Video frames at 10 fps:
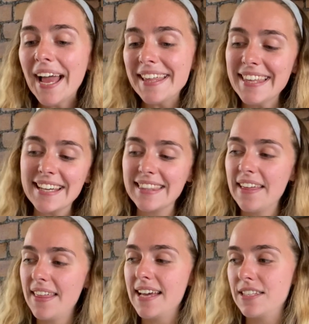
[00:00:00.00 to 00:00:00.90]
I think
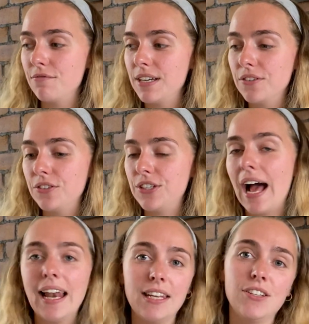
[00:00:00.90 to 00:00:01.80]
that there's a real
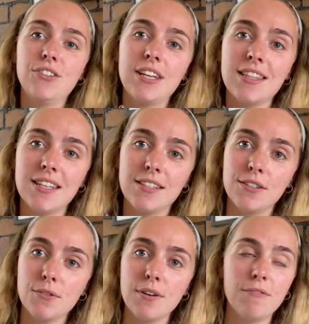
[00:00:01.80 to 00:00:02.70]
challenge in this
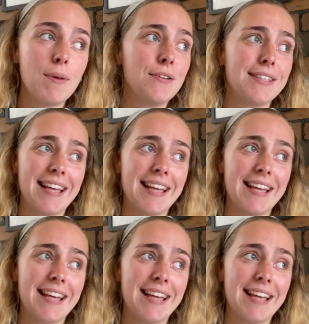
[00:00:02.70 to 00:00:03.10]
story of Moses.